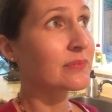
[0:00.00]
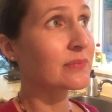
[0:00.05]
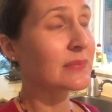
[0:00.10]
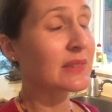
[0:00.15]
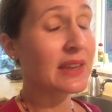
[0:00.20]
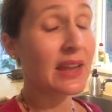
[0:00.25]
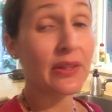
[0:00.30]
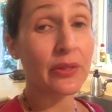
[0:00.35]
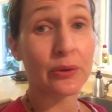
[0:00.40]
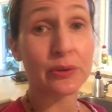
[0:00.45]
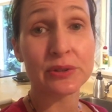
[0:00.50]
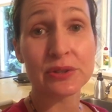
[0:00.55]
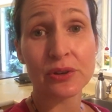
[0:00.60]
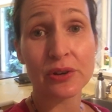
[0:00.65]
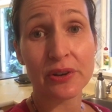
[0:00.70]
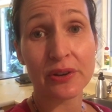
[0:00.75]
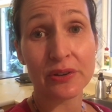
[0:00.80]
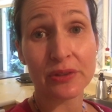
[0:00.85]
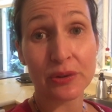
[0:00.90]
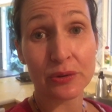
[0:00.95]
yeah, those
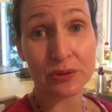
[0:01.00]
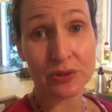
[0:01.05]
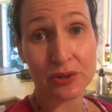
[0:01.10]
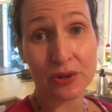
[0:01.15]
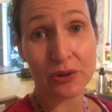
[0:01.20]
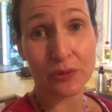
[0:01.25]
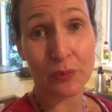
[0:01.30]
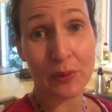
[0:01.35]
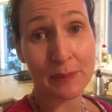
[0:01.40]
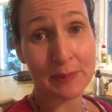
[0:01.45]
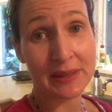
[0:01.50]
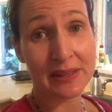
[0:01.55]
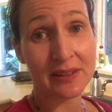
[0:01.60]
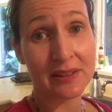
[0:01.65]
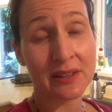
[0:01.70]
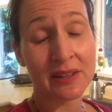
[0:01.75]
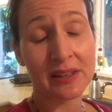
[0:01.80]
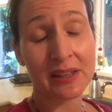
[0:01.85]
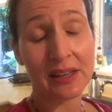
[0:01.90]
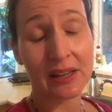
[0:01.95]
are women
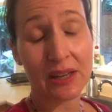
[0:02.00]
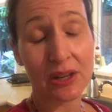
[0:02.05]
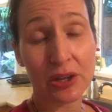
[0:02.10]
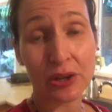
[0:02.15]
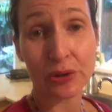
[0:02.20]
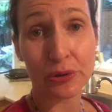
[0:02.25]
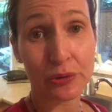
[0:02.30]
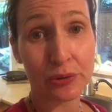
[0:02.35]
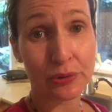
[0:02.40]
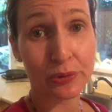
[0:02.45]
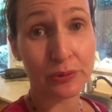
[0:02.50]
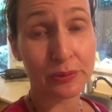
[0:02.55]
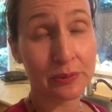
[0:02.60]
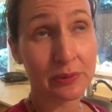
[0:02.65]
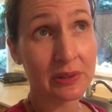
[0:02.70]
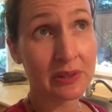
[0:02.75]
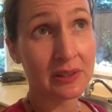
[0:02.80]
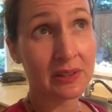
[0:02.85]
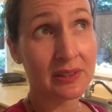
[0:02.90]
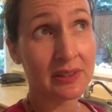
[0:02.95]
who,
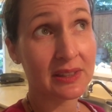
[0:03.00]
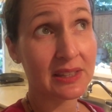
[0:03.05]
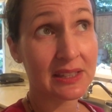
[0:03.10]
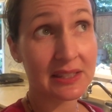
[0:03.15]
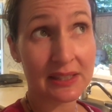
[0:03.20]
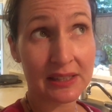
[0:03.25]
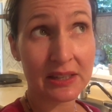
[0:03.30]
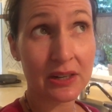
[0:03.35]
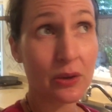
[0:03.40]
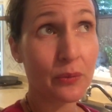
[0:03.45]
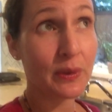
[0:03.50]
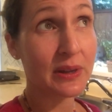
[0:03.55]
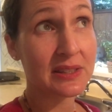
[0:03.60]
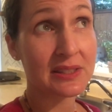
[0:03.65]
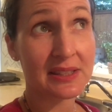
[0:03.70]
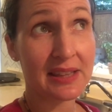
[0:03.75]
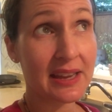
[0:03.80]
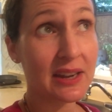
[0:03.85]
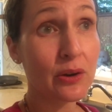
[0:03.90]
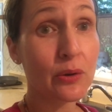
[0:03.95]
these little ones,
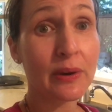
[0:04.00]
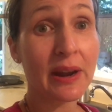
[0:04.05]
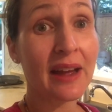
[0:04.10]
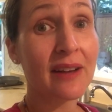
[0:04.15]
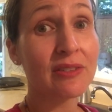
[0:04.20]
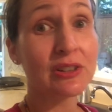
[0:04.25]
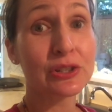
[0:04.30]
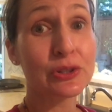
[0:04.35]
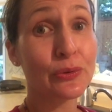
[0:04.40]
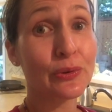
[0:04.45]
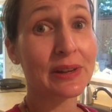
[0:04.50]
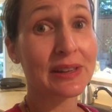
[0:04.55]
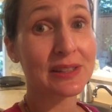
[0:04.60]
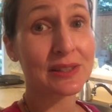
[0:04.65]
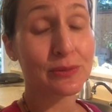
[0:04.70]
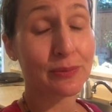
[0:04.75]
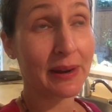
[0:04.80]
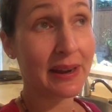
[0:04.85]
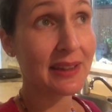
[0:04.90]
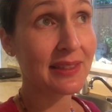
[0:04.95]
they don't have a
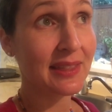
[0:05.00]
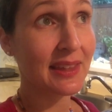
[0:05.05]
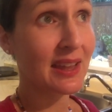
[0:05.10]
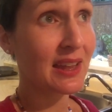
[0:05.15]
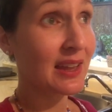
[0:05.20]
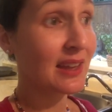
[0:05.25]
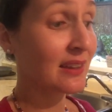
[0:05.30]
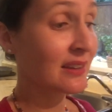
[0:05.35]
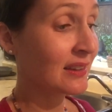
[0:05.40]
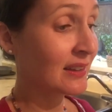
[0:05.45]
choice, right? They